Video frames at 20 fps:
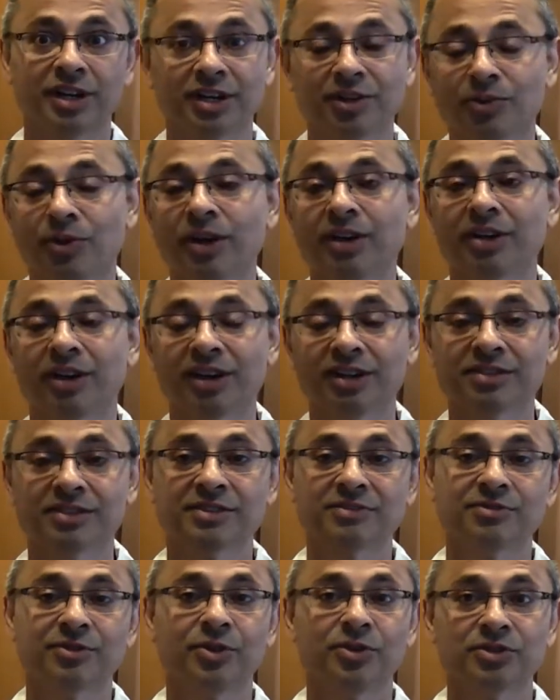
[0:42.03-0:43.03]
And quite
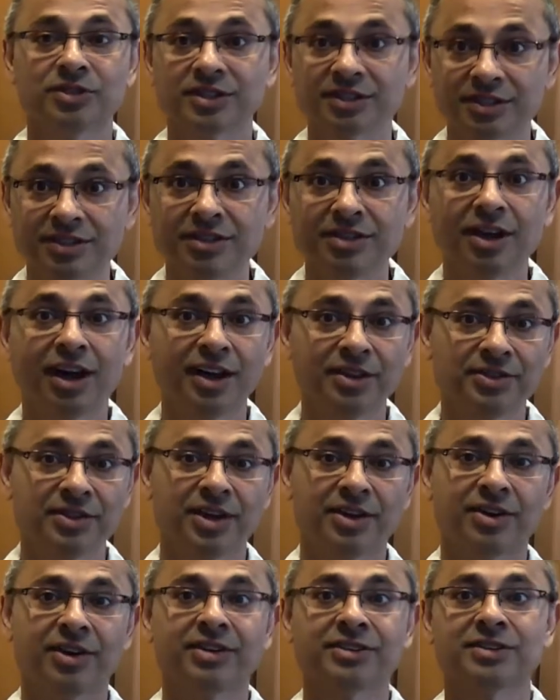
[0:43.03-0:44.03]
honestly, folks, it's not
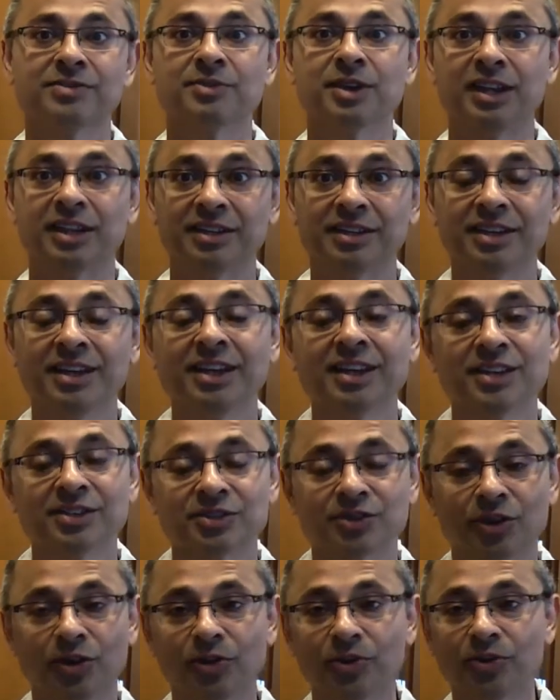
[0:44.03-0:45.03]
that hard to make.
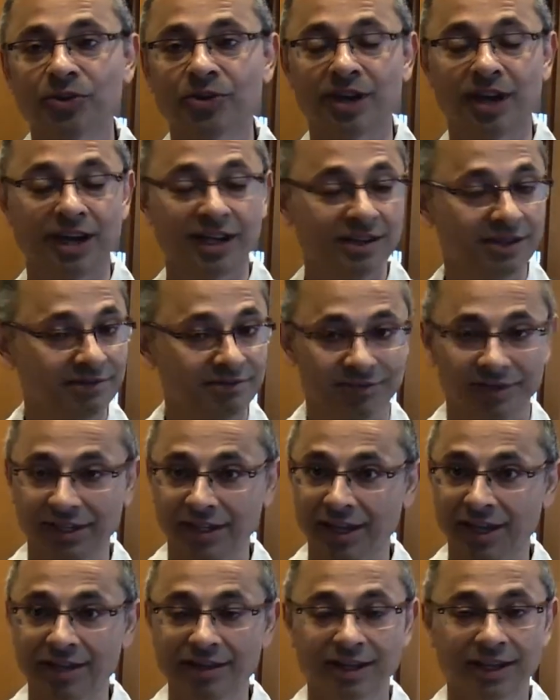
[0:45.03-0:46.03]
So I,
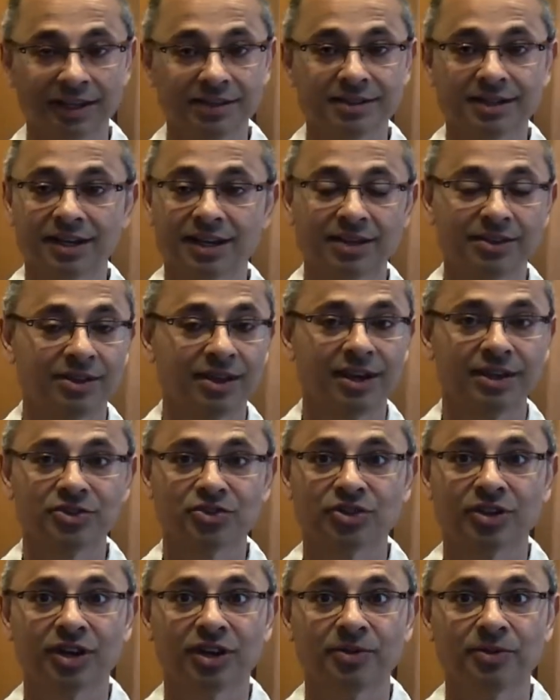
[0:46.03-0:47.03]
again, like I said, I thought I'd
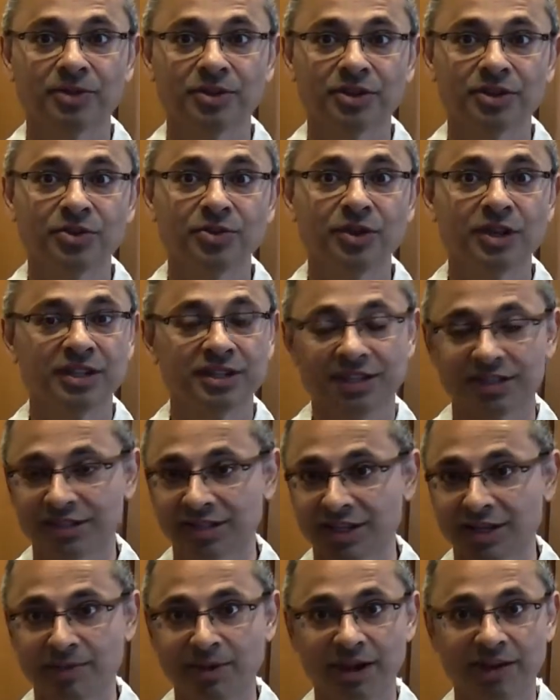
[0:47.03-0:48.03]
share it with you. It
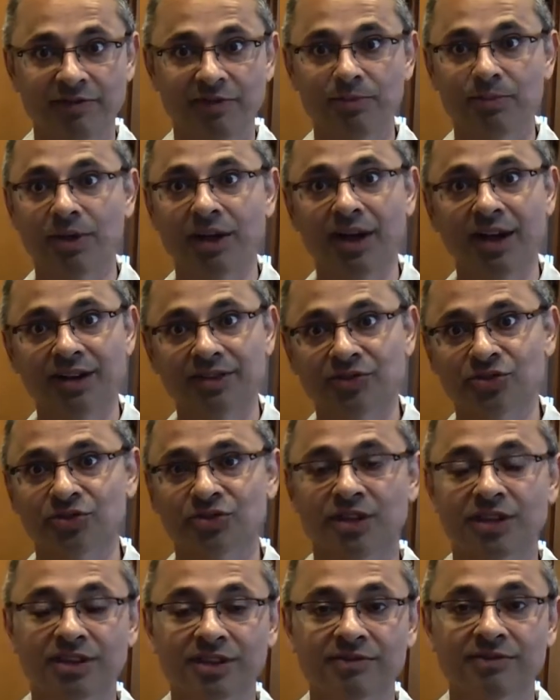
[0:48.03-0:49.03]
doesn't come out of a box. There's
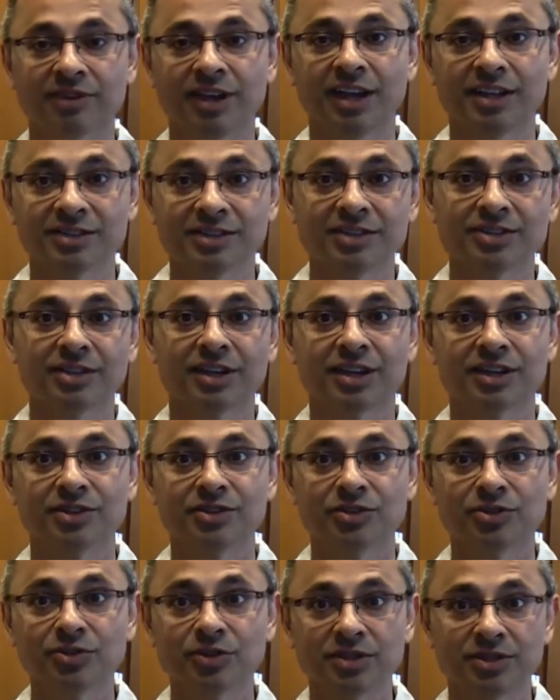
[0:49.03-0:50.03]
nothing fancy you got to
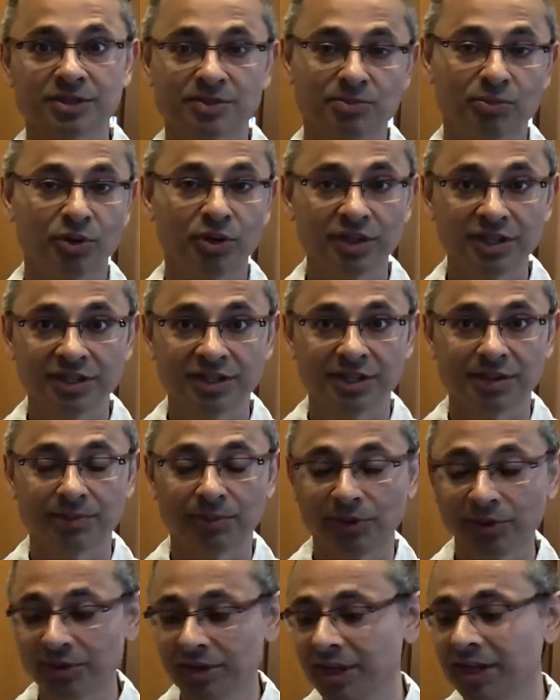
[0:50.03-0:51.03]
do. It's pretty
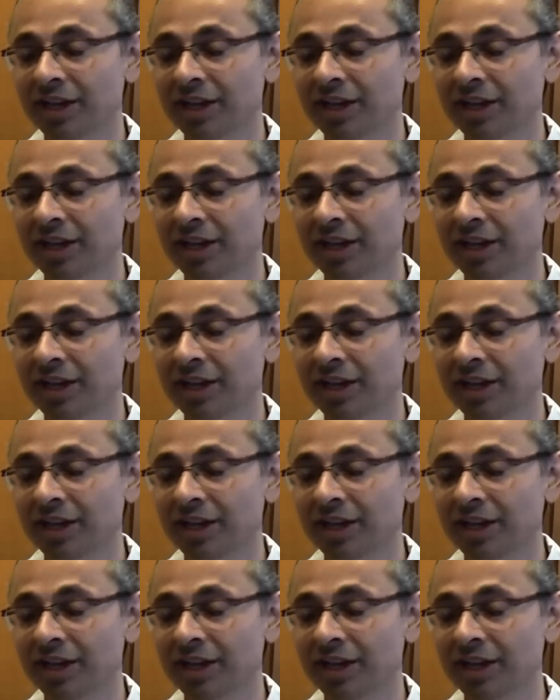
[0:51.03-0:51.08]
simple.